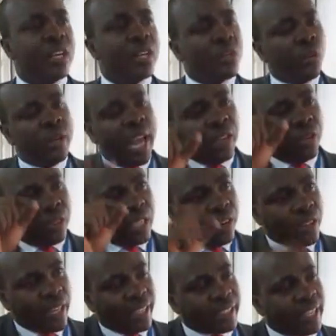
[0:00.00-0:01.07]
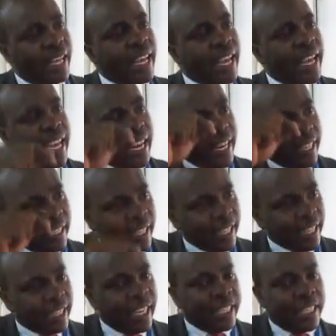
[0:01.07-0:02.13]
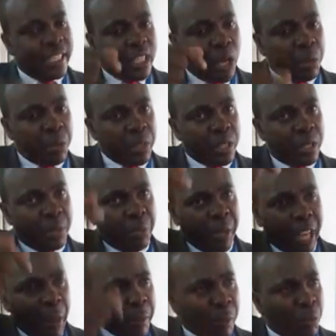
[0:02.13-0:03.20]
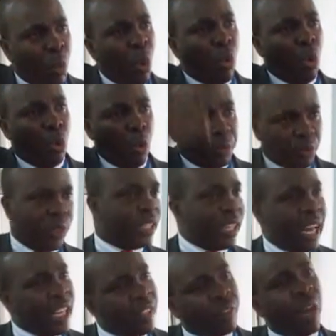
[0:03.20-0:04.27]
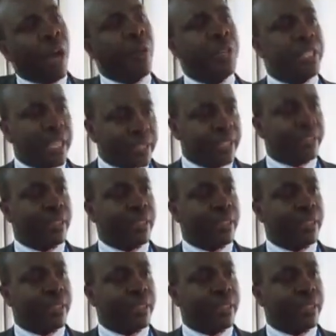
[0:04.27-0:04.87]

So that should tell you that indeed the system is becoming more corrupt than even how we started.